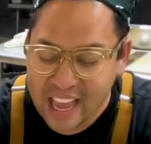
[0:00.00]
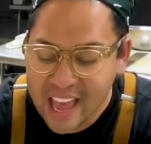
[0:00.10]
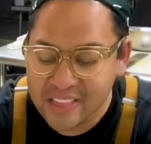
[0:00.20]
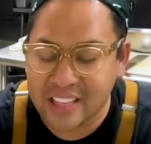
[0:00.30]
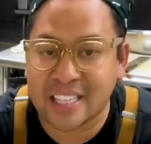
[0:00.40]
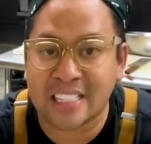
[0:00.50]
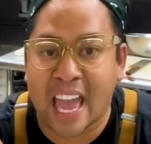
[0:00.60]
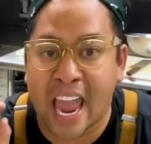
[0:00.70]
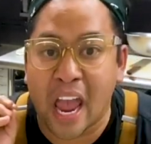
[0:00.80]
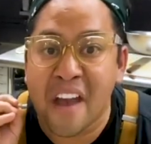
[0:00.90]
This is
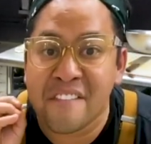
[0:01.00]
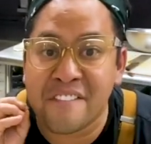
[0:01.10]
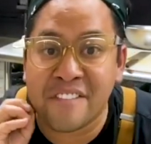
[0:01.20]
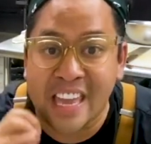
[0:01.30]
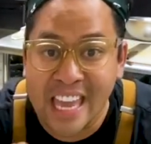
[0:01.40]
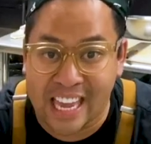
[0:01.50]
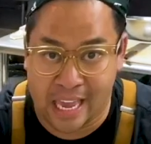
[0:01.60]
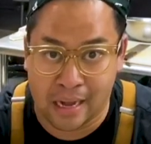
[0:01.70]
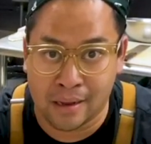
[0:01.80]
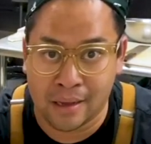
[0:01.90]
a
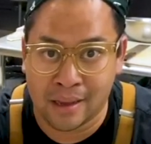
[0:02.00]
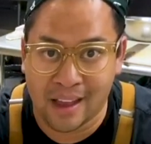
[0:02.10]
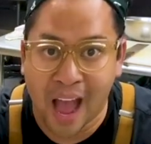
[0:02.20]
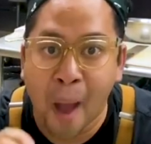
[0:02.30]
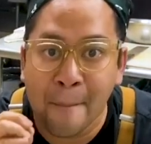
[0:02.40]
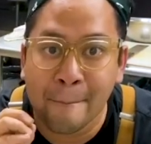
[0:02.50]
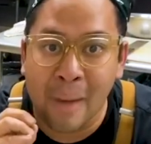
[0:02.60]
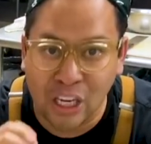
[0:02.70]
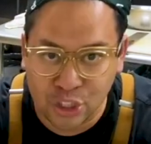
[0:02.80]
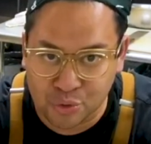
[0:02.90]
vegan
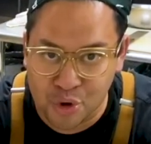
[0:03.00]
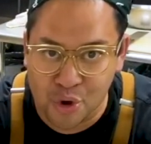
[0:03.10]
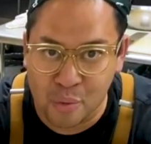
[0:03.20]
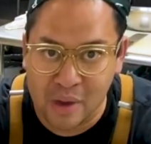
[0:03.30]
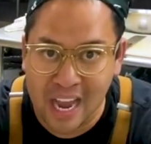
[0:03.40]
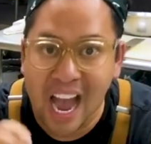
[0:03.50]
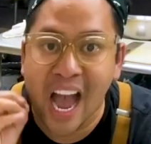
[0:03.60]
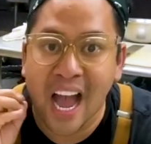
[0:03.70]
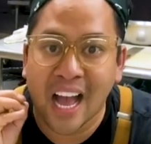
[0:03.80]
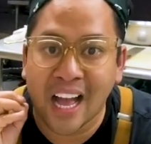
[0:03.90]
mushroom
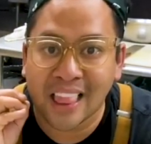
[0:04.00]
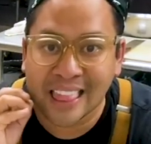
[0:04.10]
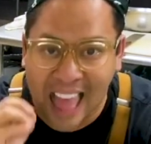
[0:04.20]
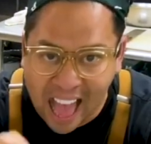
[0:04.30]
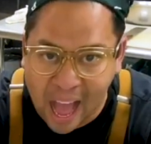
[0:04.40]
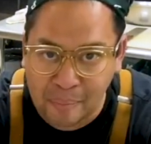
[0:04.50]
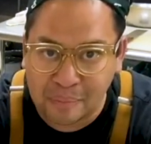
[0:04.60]
larb